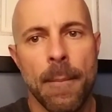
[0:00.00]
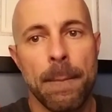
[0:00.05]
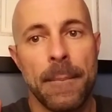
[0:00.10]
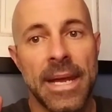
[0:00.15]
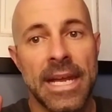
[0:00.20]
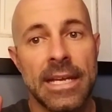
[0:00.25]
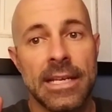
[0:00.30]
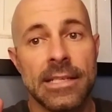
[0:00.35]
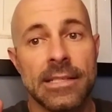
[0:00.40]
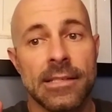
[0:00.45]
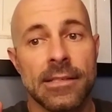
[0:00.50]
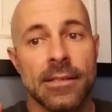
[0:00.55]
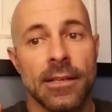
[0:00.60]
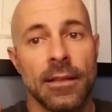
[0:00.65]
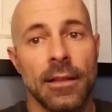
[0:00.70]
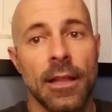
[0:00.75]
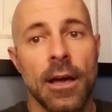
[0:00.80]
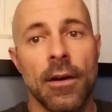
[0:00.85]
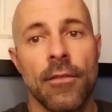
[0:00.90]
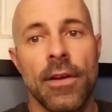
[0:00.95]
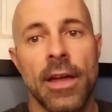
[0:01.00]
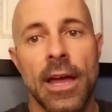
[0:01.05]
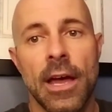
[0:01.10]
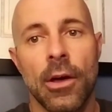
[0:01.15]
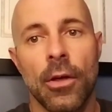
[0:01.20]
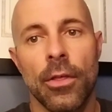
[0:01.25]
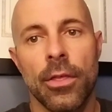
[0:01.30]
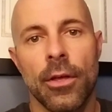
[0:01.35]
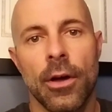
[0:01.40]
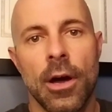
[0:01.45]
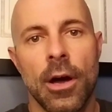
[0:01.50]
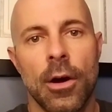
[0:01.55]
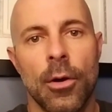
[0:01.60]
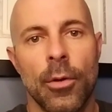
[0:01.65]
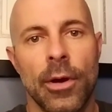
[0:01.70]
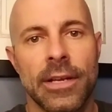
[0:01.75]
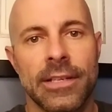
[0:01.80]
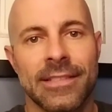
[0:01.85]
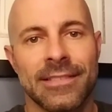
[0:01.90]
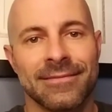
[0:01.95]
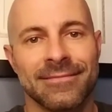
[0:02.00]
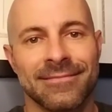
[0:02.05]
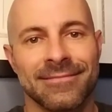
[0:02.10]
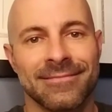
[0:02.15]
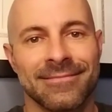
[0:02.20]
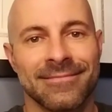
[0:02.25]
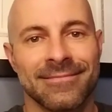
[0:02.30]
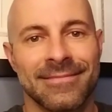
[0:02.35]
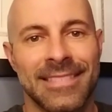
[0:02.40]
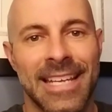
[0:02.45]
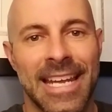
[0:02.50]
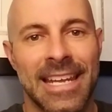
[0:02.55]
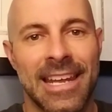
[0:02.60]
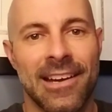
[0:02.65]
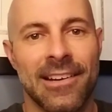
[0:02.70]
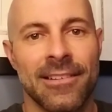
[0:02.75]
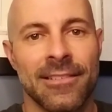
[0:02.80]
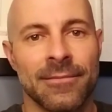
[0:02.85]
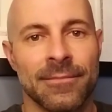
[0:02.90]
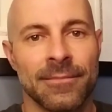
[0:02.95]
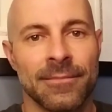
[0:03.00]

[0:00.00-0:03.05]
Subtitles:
Peace, love, health, always. Take care.